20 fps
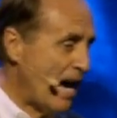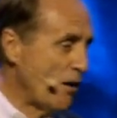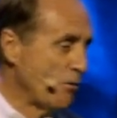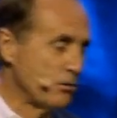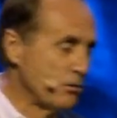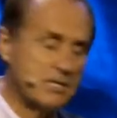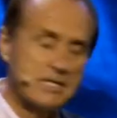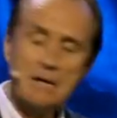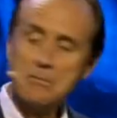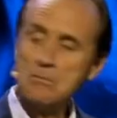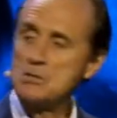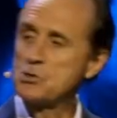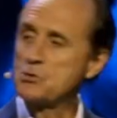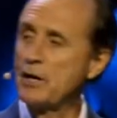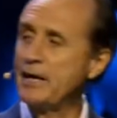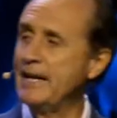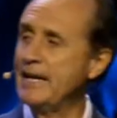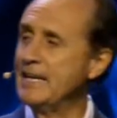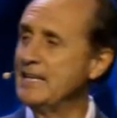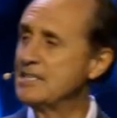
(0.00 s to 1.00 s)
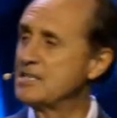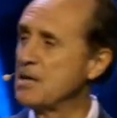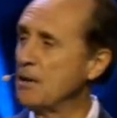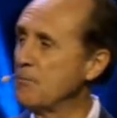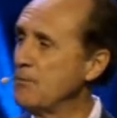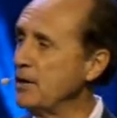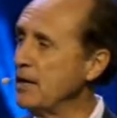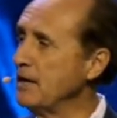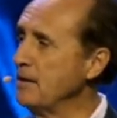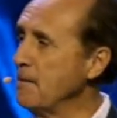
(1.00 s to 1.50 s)
was demonstrating
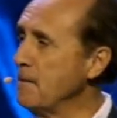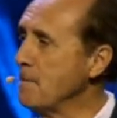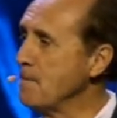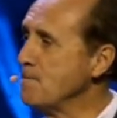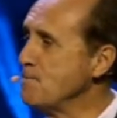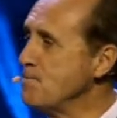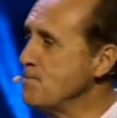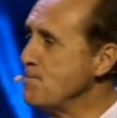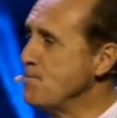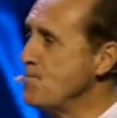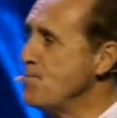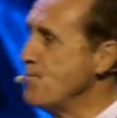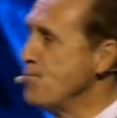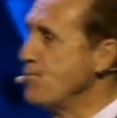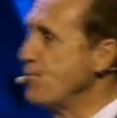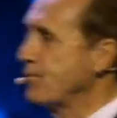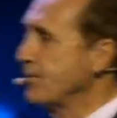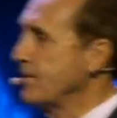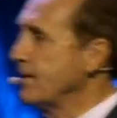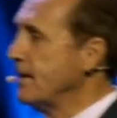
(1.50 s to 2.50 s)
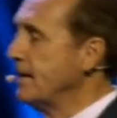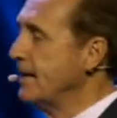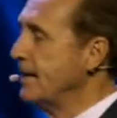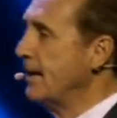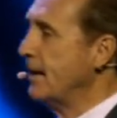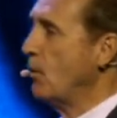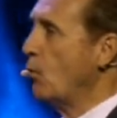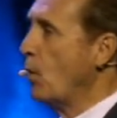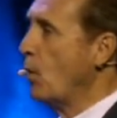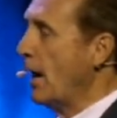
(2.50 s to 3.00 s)
something
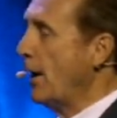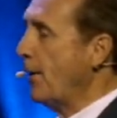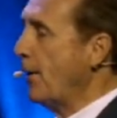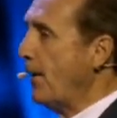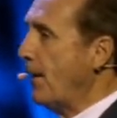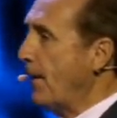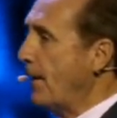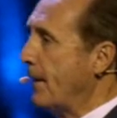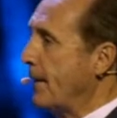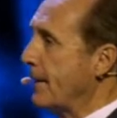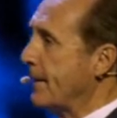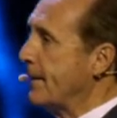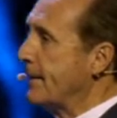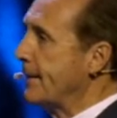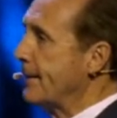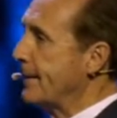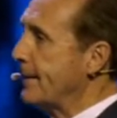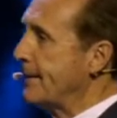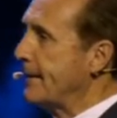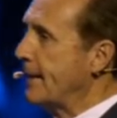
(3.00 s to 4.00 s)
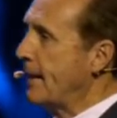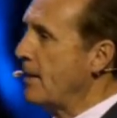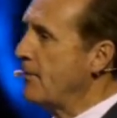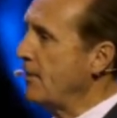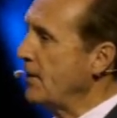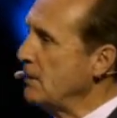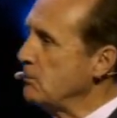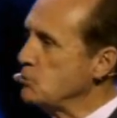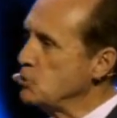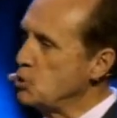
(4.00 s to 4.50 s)
where I
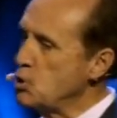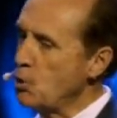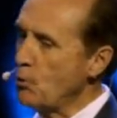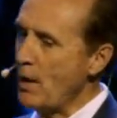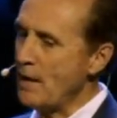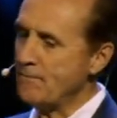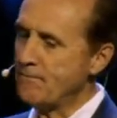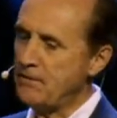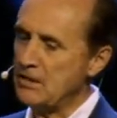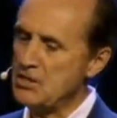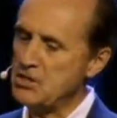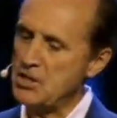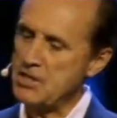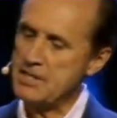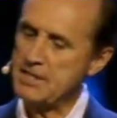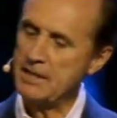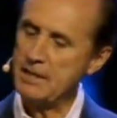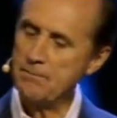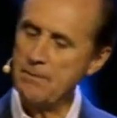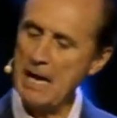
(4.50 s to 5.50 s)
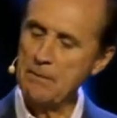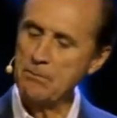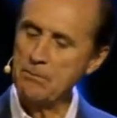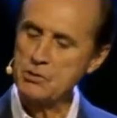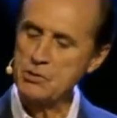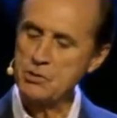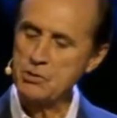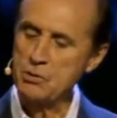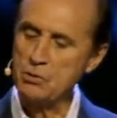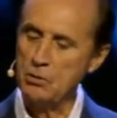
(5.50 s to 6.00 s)
think it was Joanne Funches at the
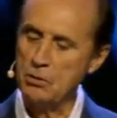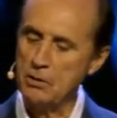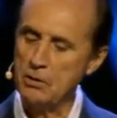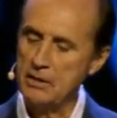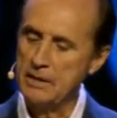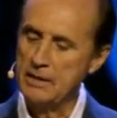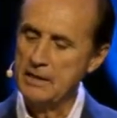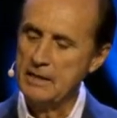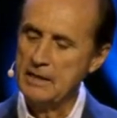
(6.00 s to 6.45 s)
Bible school.